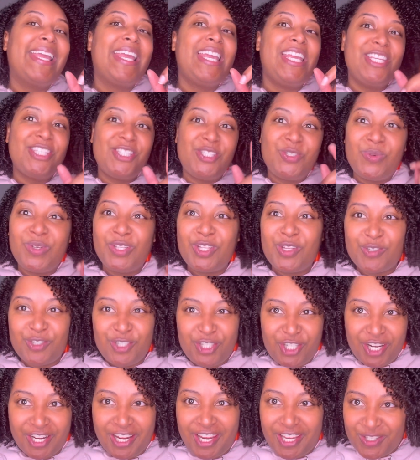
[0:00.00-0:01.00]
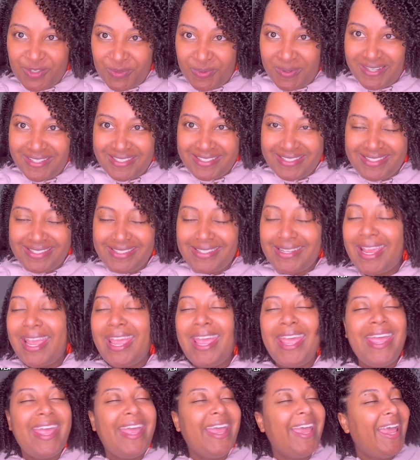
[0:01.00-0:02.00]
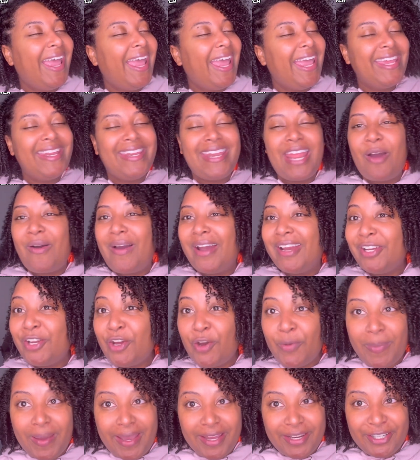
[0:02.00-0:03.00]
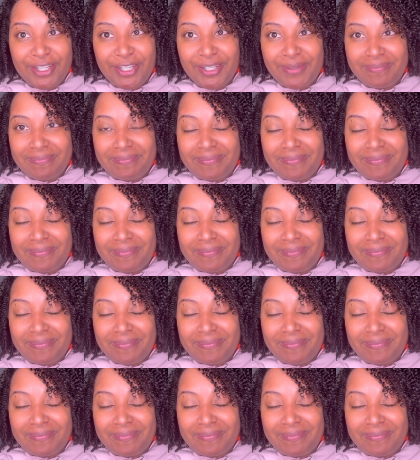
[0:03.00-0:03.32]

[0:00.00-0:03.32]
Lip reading: is doing those chunky twists. And now I know better.